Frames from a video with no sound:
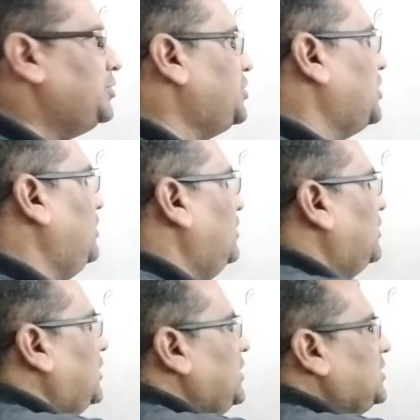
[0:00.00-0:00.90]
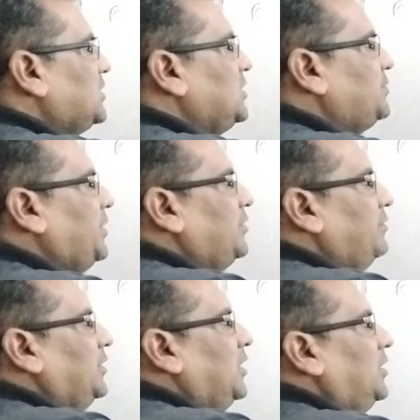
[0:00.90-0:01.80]
position the distance
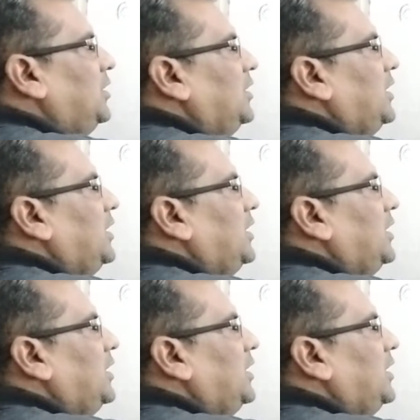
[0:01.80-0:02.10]
between the